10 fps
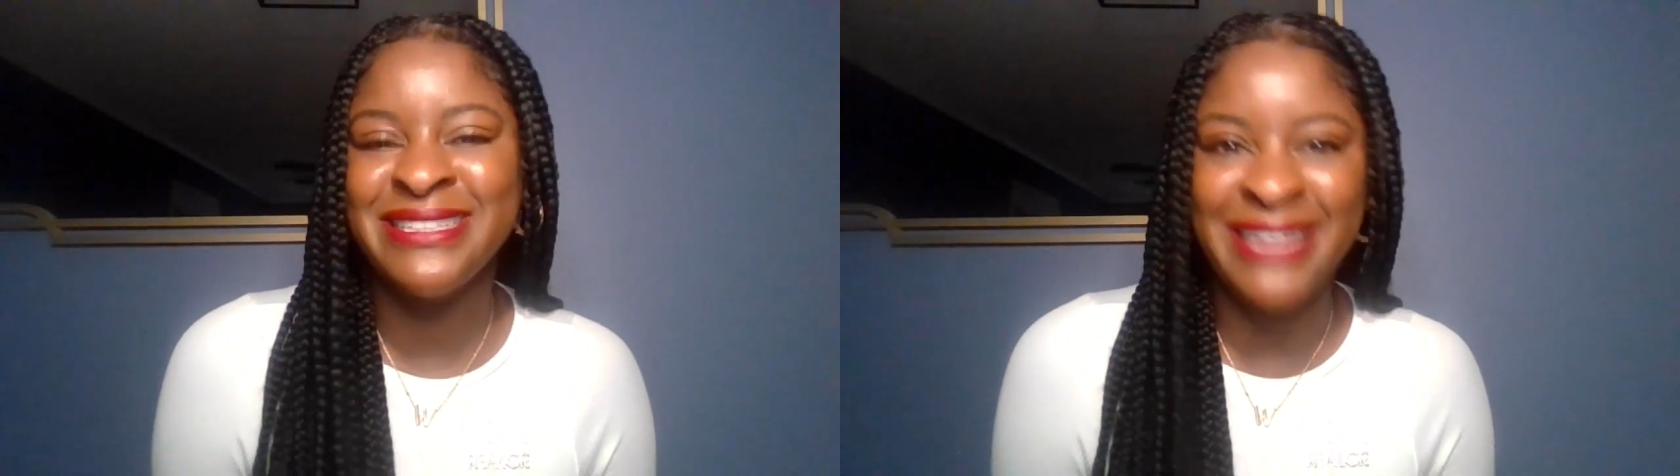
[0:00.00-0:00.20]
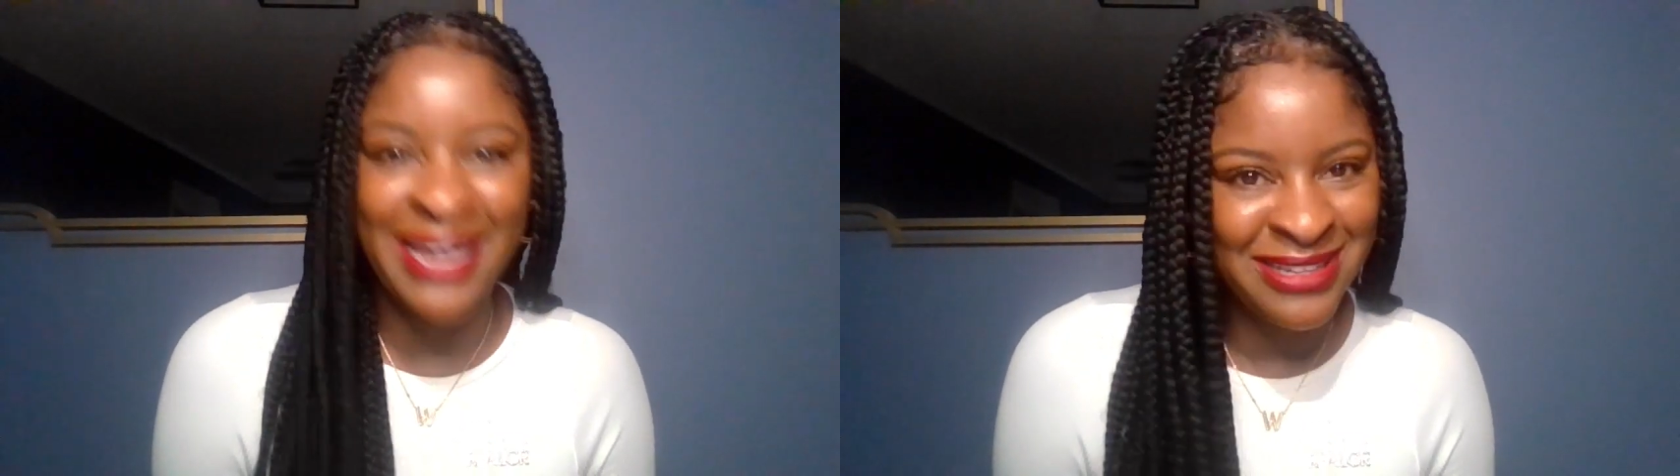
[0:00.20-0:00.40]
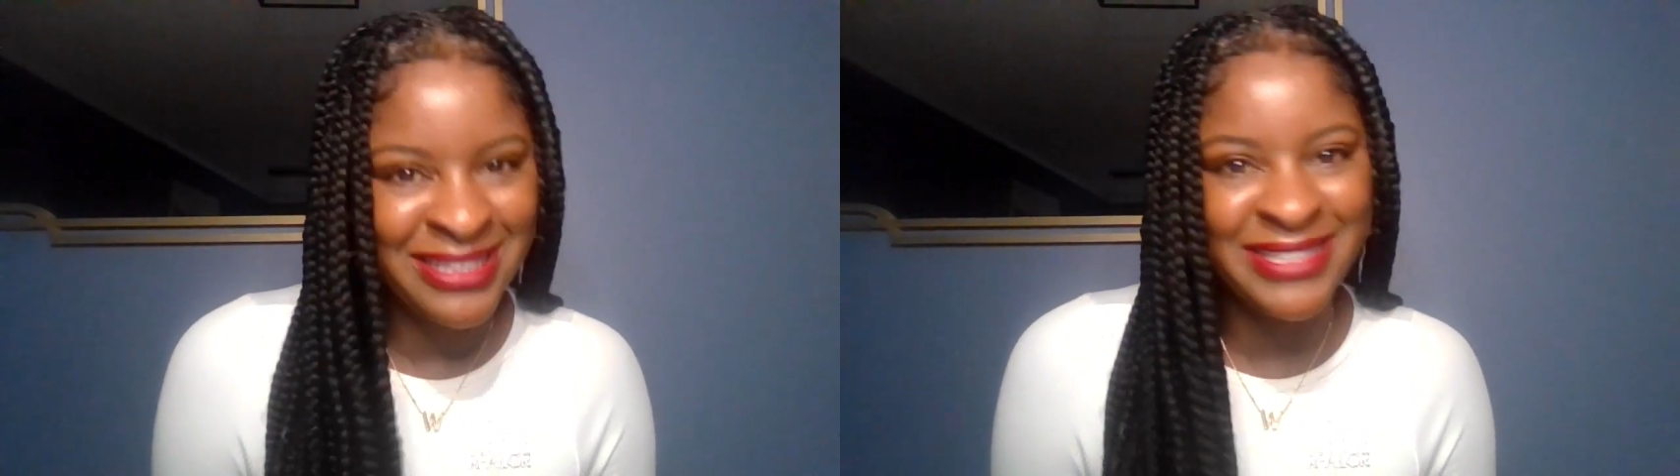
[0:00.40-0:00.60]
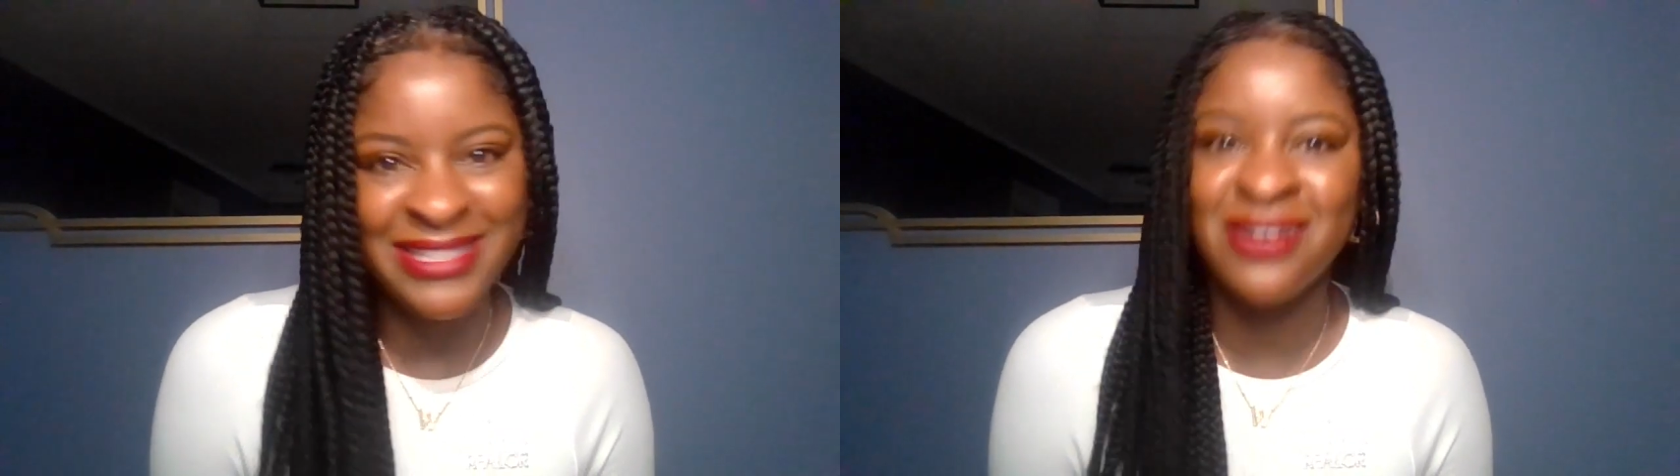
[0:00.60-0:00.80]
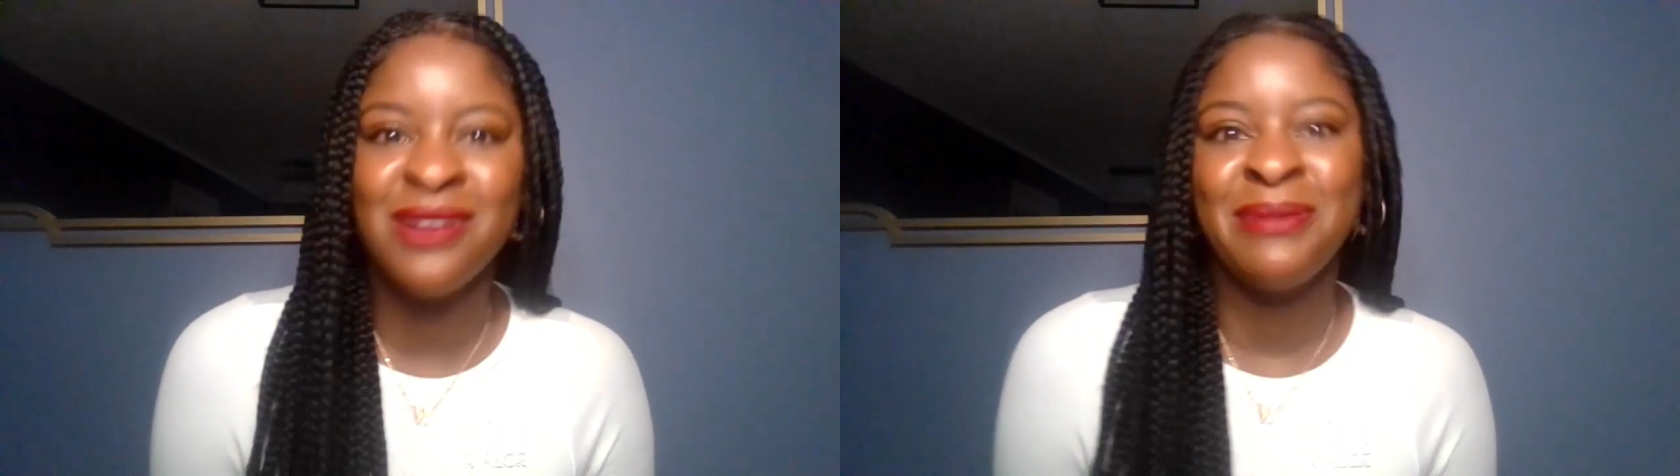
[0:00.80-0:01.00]
Now let's
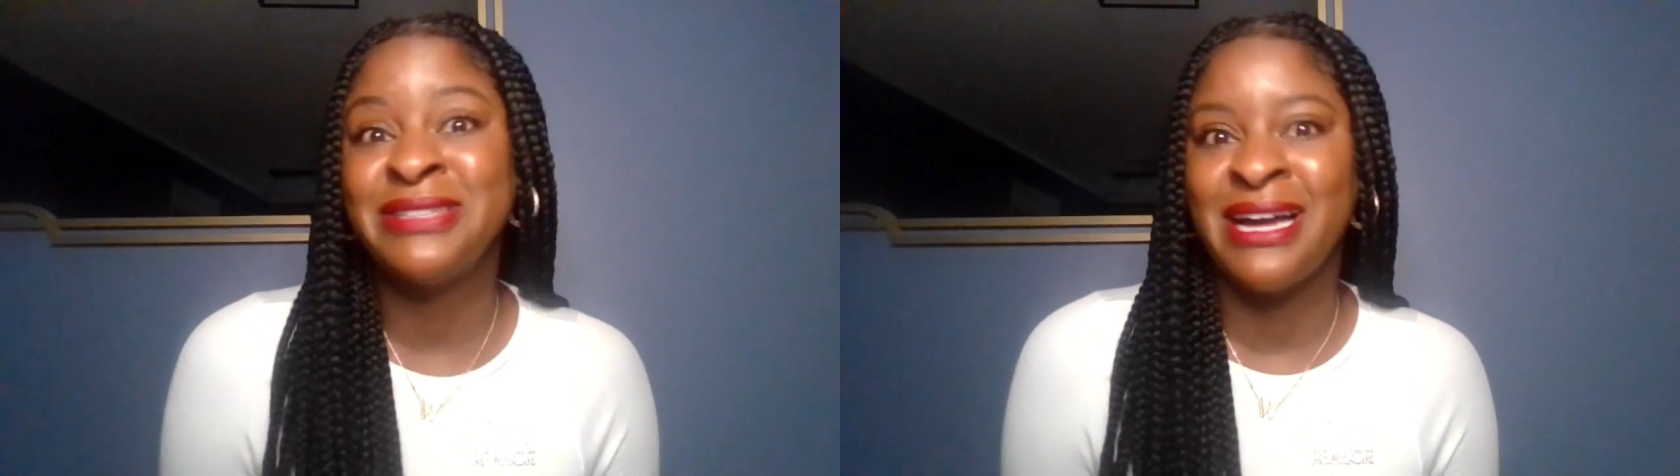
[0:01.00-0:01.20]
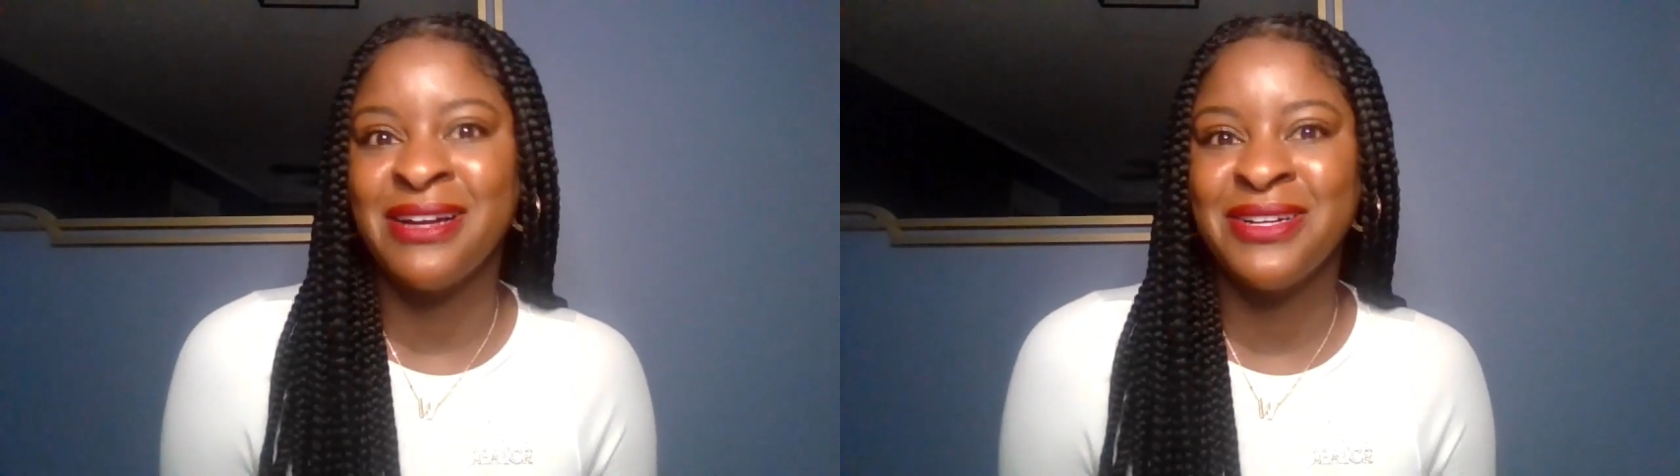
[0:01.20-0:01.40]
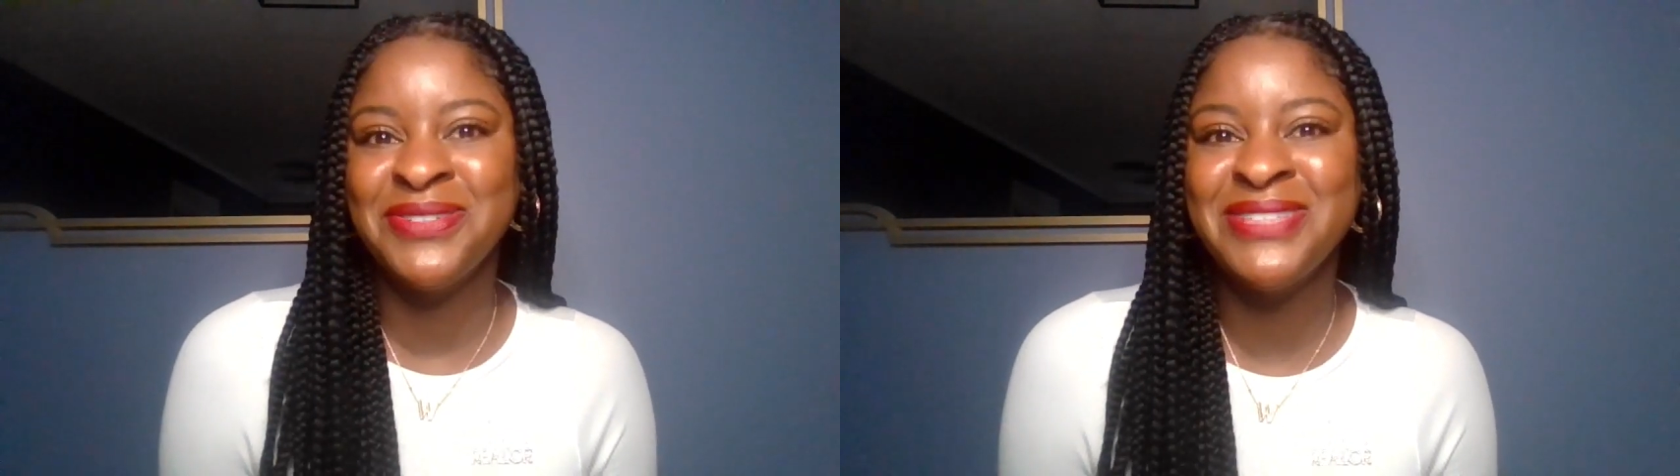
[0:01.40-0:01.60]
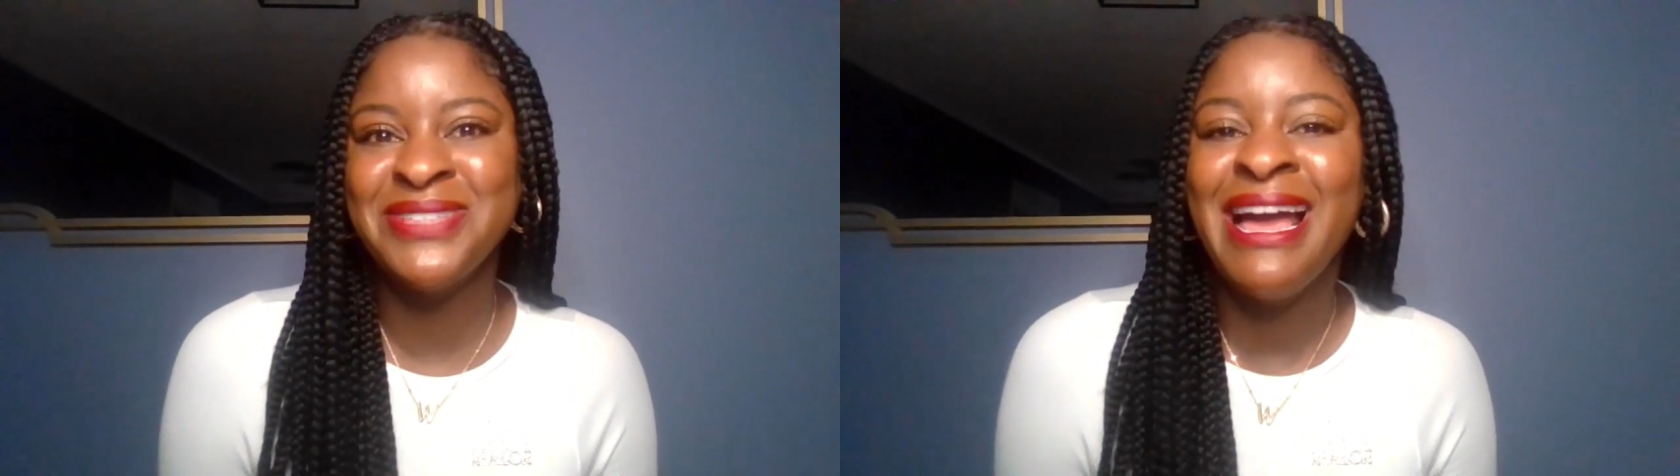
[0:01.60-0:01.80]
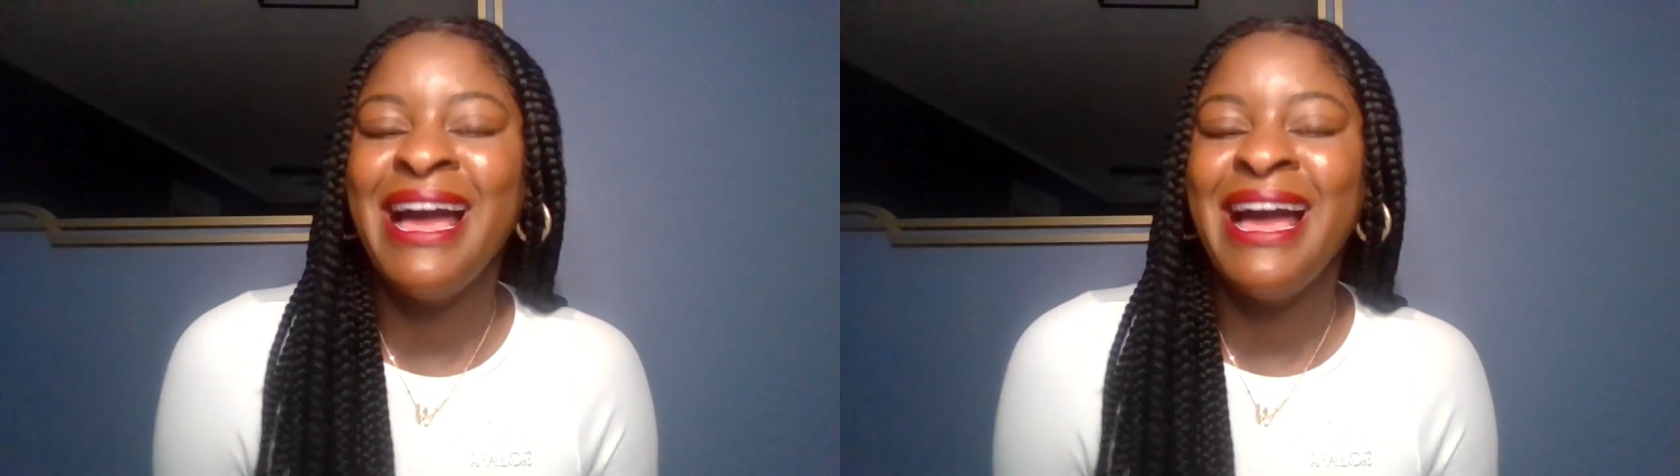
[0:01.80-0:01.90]
talk about tacos.